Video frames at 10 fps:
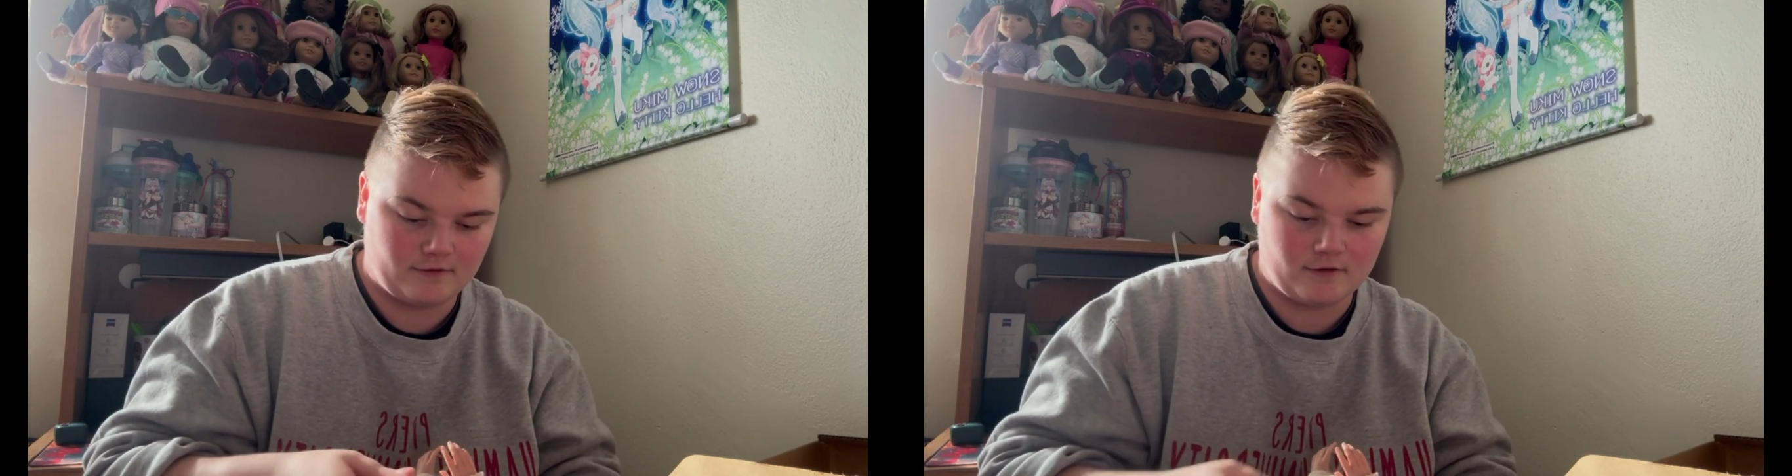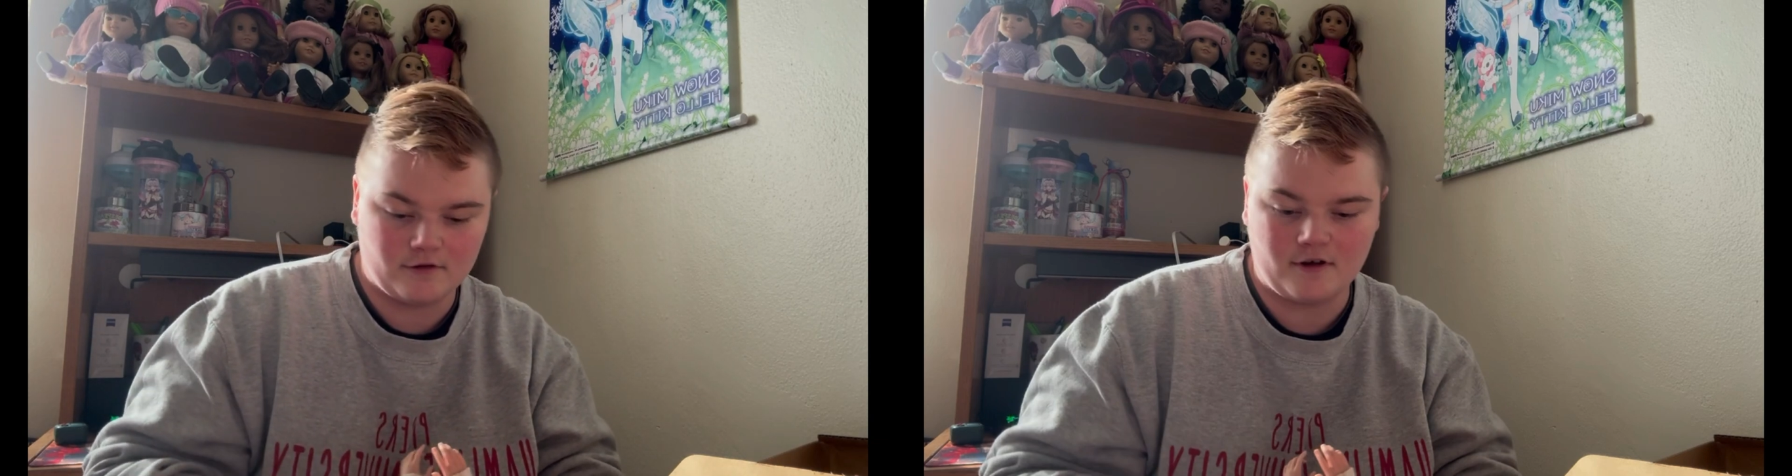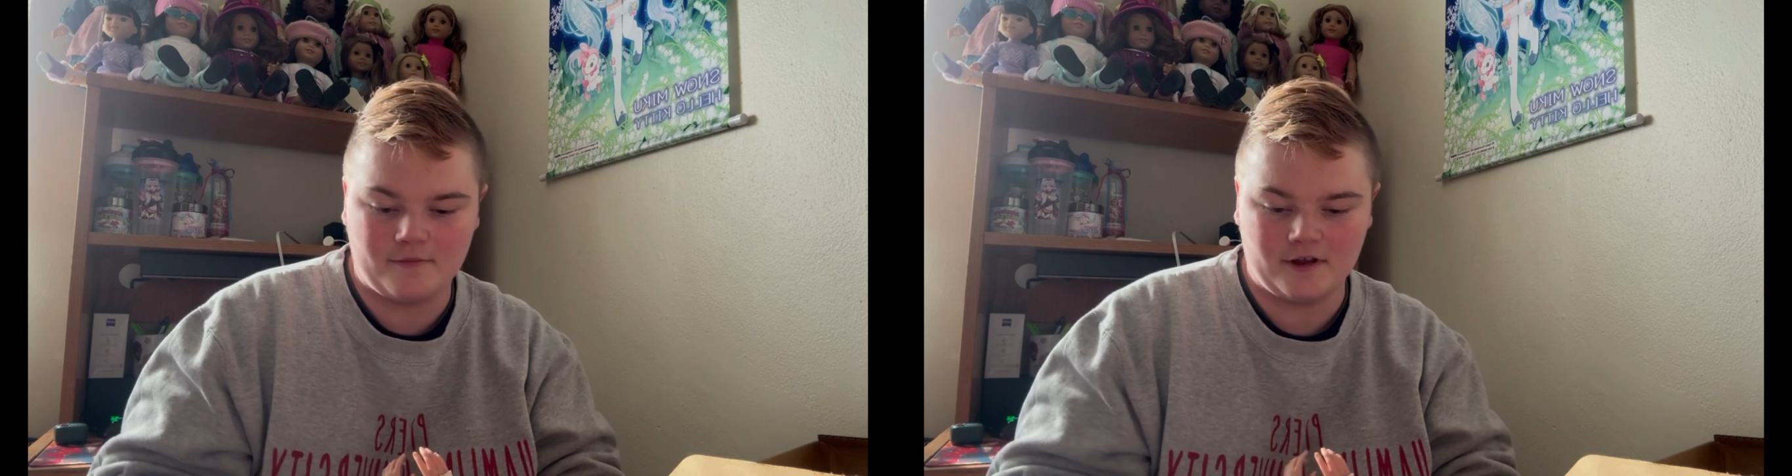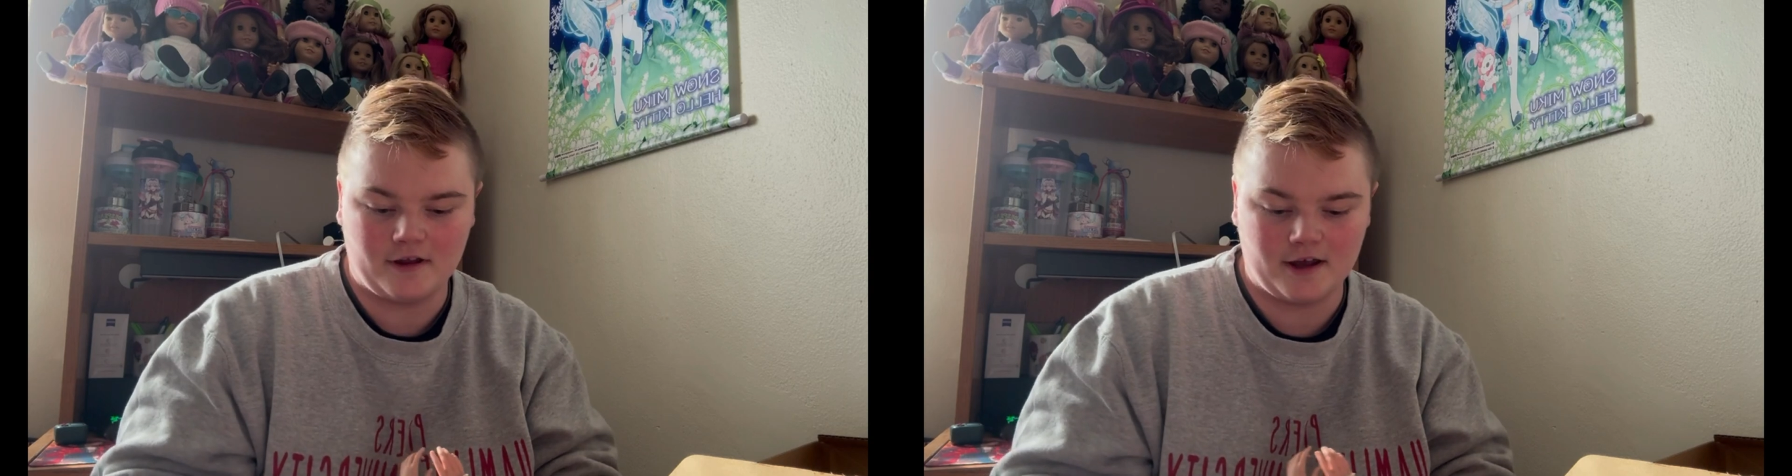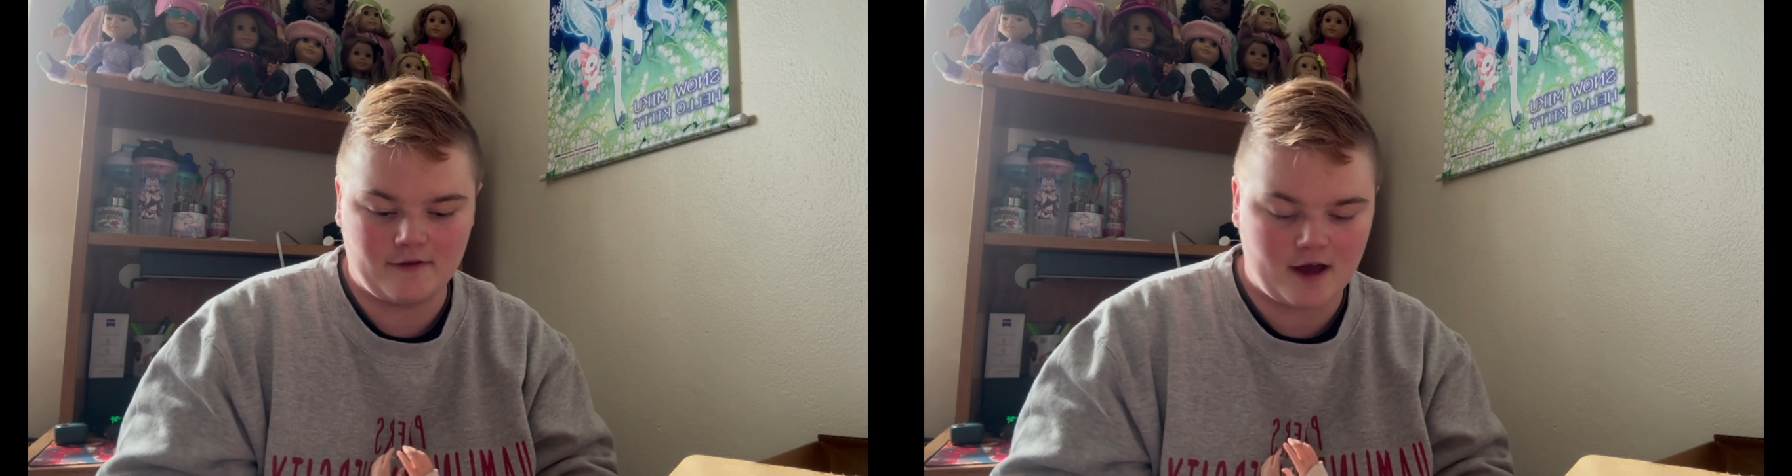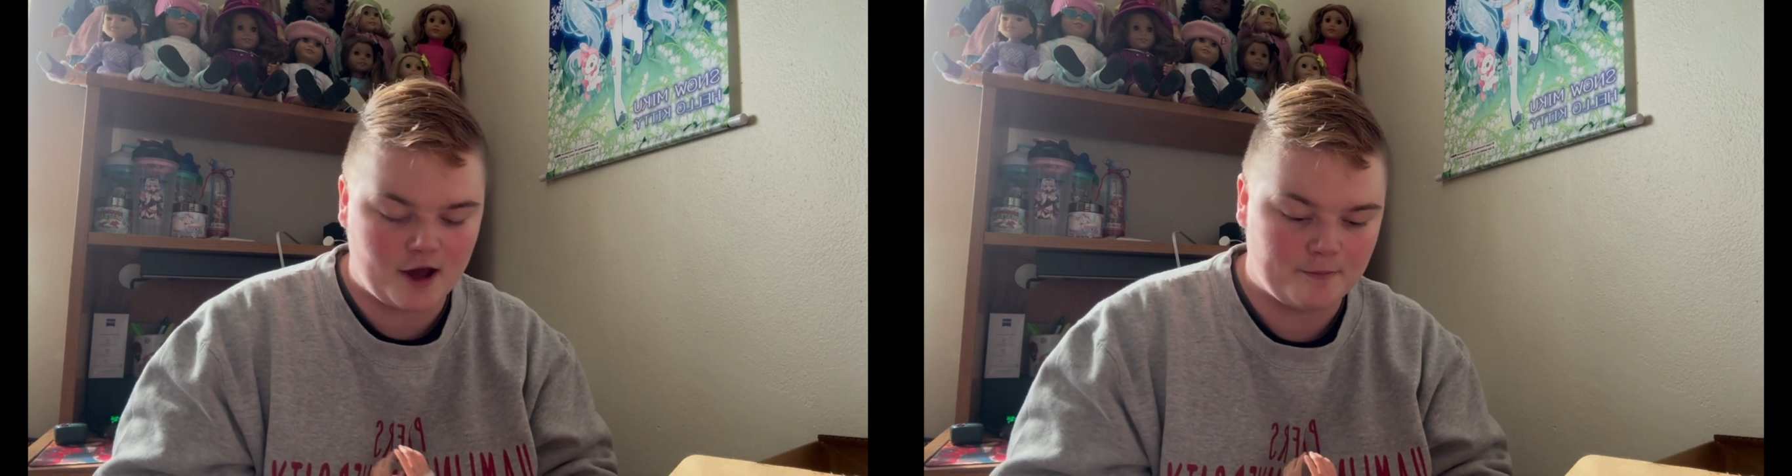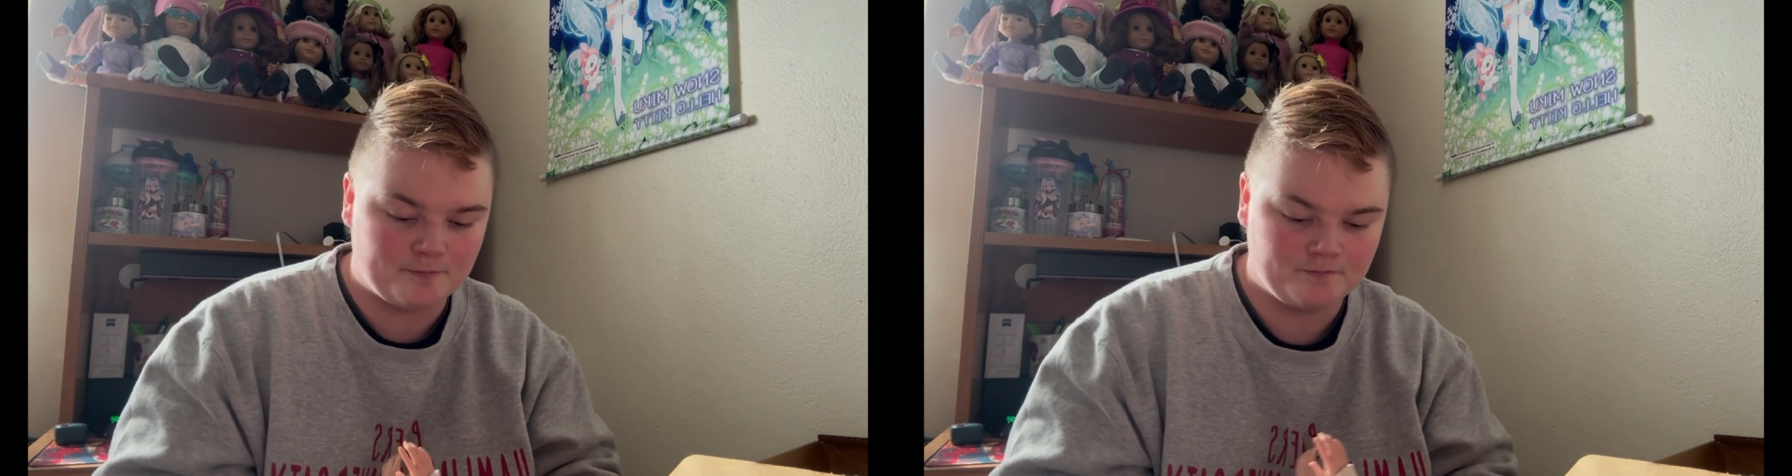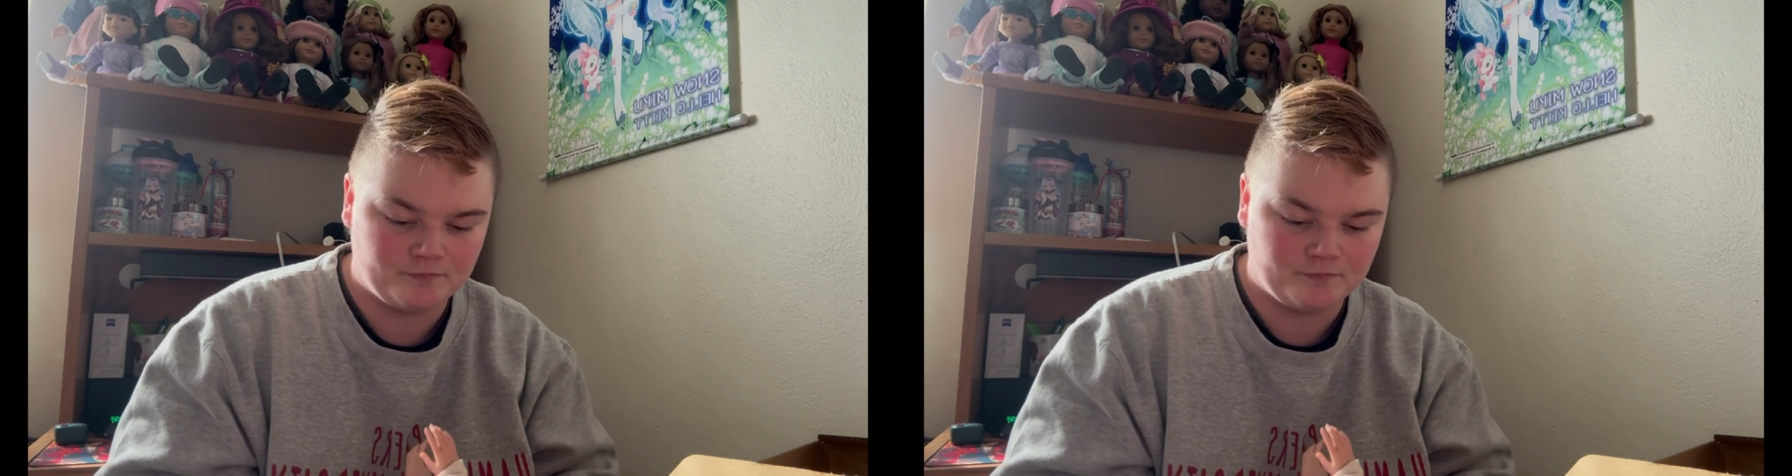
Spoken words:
or something like that.